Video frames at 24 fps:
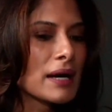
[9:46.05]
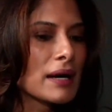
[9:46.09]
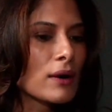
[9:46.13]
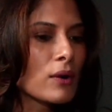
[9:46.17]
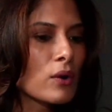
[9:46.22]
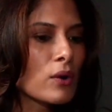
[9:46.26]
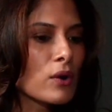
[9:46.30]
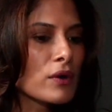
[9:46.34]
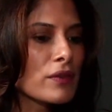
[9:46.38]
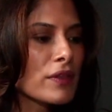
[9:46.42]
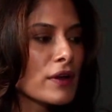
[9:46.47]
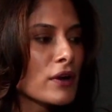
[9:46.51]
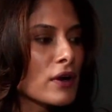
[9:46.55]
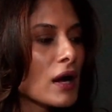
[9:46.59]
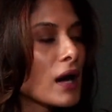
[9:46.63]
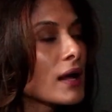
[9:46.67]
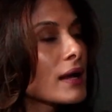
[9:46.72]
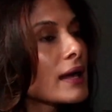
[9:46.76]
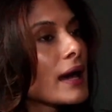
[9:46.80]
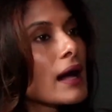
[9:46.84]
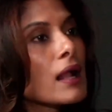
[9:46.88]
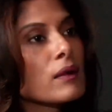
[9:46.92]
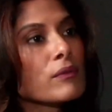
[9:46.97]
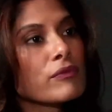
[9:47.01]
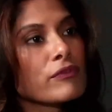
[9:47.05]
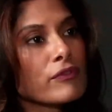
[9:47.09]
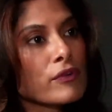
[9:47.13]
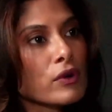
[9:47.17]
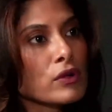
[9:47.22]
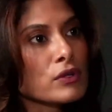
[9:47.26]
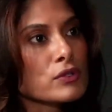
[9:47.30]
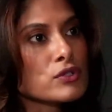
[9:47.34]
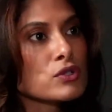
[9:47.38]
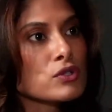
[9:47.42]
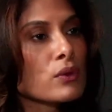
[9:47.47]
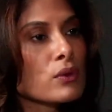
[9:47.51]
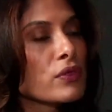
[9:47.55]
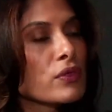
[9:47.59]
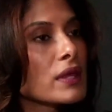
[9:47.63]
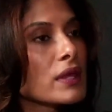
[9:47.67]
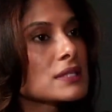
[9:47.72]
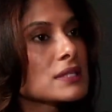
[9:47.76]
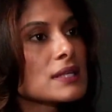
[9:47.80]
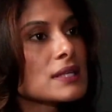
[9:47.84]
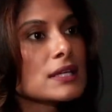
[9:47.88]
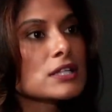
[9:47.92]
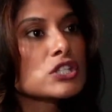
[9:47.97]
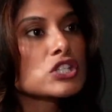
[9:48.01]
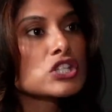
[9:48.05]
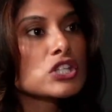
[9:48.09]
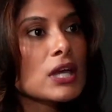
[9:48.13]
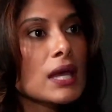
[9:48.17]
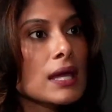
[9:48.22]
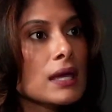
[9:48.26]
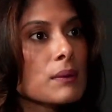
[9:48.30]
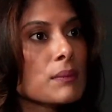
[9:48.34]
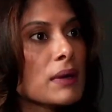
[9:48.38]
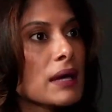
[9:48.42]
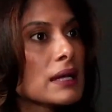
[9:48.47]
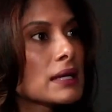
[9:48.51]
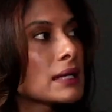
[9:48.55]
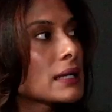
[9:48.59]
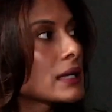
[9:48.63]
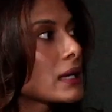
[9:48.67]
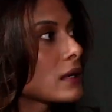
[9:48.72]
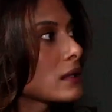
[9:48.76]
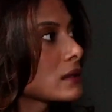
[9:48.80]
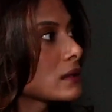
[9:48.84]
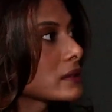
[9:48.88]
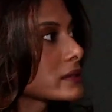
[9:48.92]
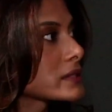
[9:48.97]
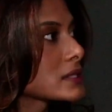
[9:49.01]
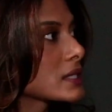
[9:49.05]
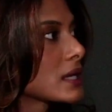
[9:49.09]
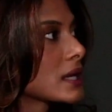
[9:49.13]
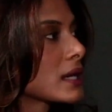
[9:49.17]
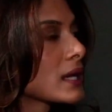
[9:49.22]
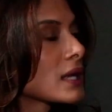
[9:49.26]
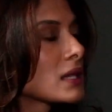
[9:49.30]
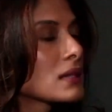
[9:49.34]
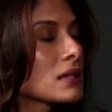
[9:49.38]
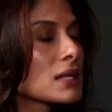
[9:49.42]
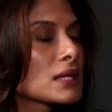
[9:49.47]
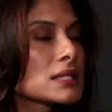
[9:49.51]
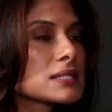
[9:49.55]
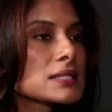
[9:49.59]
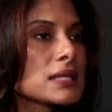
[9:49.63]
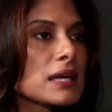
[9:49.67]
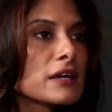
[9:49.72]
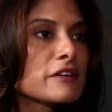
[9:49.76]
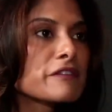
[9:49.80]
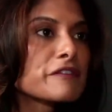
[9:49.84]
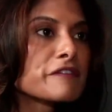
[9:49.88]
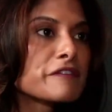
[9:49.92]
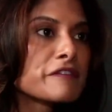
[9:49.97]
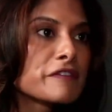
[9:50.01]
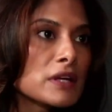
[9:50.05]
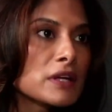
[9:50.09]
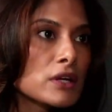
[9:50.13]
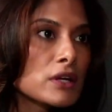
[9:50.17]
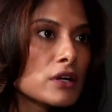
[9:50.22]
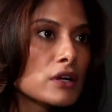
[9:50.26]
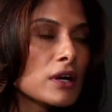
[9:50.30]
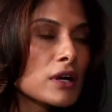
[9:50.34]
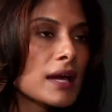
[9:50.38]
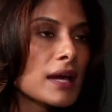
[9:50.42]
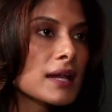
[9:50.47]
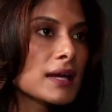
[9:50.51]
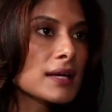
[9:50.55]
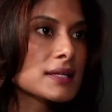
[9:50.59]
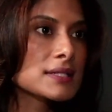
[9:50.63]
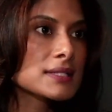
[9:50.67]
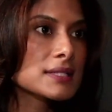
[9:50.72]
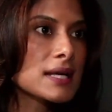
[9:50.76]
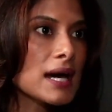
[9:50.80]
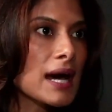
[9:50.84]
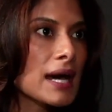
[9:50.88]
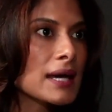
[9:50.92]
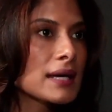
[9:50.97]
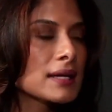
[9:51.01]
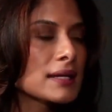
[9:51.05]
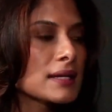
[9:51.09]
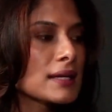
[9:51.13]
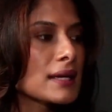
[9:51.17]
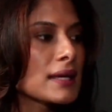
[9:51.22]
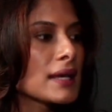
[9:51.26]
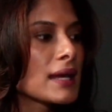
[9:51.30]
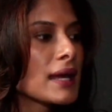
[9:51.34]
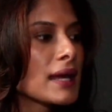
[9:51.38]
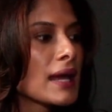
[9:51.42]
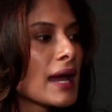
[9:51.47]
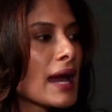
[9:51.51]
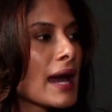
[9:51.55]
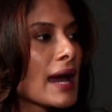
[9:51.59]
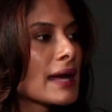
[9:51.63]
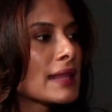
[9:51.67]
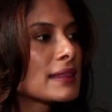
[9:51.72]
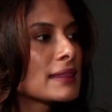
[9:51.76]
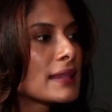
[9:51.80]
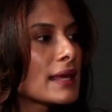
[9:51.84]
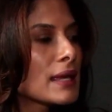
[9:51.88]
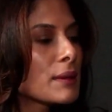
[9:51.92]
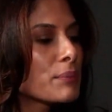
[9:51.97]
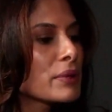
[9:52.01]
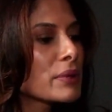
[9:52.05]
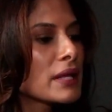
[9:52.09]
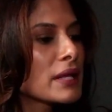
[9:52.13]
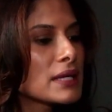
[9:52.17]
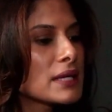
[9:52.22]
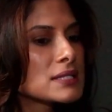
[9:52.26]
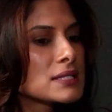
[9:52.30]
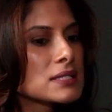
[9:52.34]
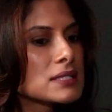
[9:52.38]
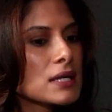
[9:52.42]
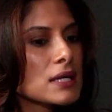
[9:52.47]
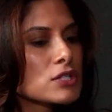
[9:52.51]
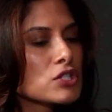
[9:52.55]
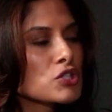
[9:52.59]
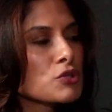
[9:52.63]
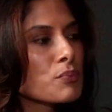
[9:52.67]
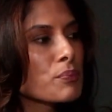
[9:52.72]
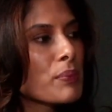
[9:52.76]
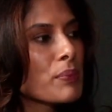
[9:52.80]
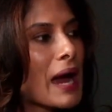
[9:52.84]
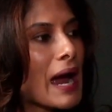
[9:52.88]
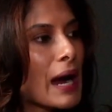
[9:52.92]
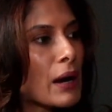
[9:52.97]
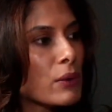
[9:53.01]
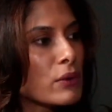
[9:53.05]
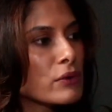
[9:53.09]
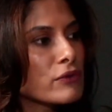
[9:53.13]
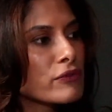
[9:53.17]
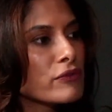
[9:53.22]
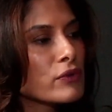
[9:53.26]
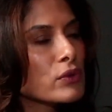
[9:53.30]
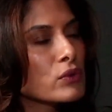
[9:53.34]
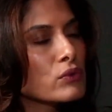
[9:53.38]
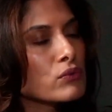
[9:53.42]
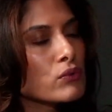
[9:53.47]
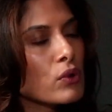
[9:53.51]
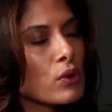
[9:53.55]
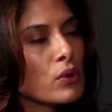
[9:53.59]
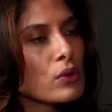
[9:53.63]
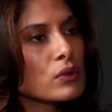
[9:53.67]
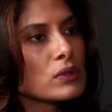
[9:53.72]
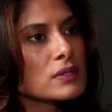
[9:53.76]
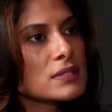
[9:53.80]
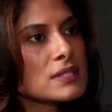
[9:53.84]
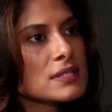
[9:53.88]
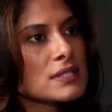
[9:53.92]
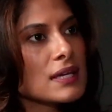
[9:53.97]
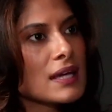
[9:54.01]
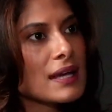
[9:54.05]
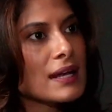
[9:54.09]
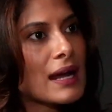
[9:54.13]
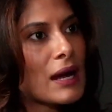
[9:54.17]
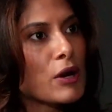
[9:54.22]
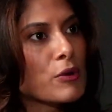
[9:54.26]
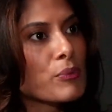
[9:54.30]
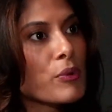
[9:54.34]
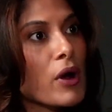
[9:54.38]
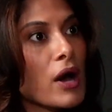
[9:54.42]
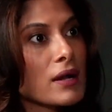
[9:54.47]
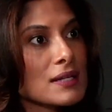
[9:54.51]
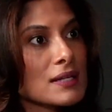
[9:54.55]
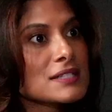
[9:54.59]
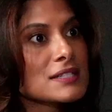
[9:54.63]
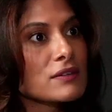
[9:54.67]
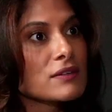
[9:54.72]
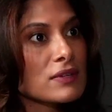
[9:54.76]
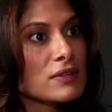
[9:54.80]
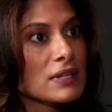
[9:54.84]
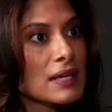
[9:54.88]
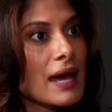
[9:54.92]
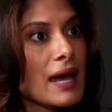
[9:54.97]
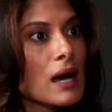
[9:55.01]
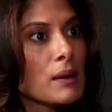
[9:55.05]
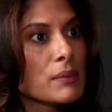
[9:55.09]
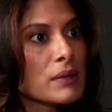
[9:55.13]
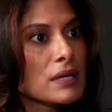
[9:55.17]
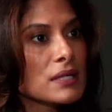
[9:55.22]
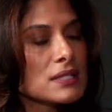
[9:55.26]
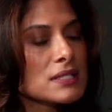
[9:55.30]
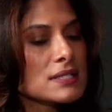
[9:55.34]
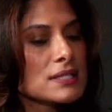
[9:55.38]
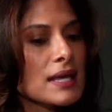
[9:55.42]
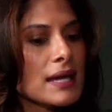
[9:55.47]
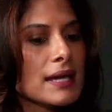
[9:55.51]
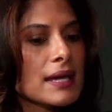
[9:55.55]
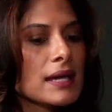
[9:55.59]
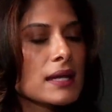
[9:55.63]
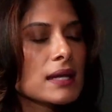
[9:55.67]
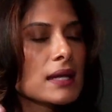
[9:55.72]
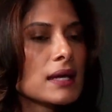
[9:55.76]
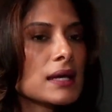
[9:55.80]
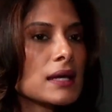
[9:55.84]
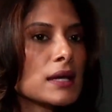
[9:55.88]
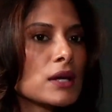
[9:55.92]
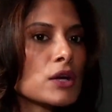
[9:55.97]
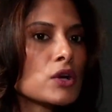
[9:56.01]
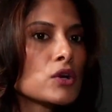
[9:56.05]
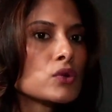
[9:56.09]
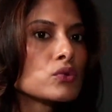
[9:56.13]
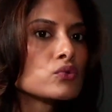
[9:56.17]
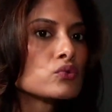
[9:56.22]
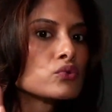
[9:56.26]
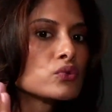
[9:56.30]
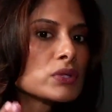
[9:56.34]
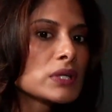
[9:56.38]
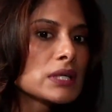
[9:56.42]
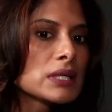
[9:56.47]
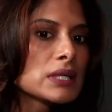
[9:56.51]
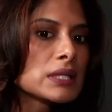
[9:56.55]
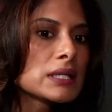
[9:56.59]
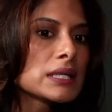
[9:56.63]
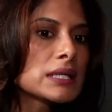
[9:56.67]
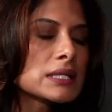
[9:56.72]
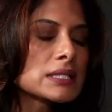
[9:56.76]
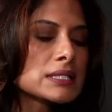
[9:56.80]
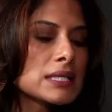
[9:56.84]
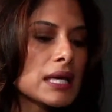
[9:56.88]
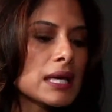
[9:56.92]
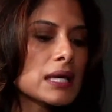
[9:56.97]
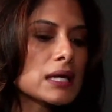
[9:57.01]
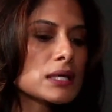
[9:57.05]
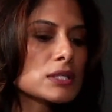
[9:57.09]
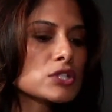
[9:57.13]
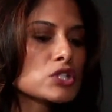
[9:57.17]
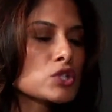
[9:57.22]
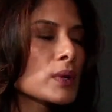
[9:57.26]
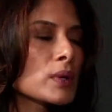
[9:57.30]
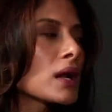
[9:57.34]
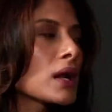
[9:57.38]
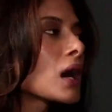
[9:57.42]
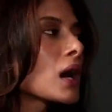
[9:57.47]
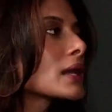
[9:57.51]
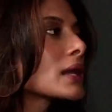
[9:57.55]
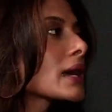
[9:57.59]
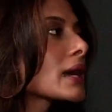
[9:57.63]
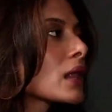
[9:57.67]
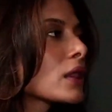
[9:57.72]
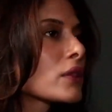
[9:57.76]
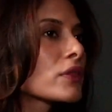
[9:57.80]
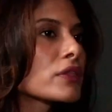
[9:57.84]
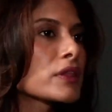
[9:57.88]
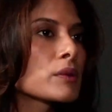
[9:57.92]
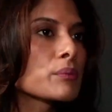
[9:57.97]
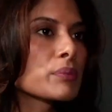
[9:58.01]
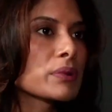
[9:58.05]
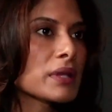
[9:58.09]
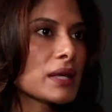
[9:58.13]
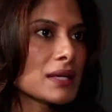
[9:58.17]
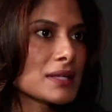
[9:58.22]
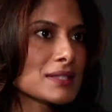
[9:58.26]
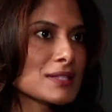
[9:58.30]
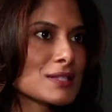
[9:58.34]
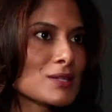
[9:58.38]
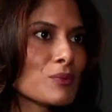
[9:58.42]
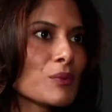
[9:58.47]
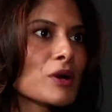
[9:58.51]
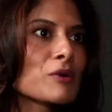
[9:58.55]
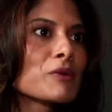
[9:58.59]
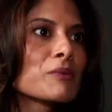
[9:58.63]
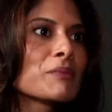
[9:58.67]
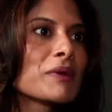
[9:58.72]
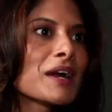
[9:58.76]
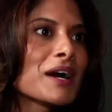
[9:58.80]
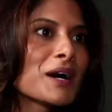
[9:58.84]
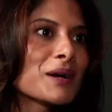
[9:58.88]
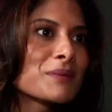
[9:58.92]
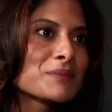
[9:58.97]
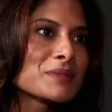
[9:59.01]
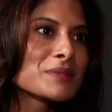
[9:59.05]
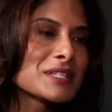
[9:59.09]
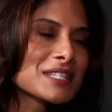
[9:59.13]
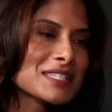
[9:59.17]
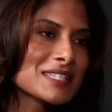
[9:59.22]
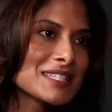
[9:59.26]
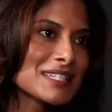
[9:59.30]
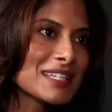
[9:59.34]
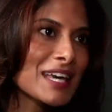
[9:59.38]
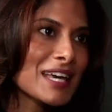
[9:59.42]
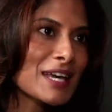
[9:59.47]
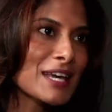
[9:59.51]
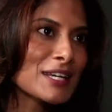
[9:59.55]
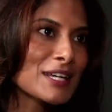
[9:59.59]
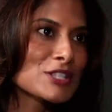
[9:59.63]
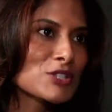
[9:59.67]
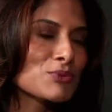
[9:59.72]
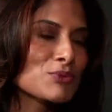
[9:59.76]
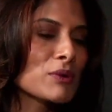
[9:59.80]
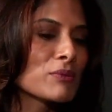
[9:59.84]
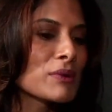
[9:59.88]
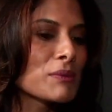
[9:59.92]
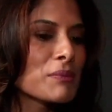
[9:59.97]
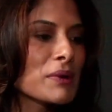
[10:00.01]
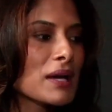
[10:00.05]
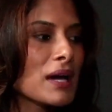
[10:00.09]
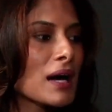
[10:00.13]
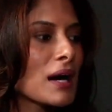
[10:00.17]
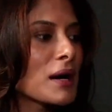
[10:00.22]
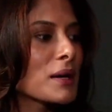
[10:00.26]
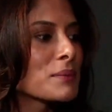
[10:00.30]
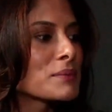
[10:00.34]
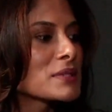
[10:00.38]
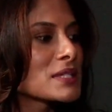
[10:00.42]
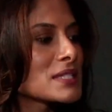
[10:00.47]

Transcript: or they're unhelpful. So things like shame and guilt, things like fear and anxiety, they play such powerful roles in our productivity habits that can really take us to an unhealthy place where we become disengaged, where we become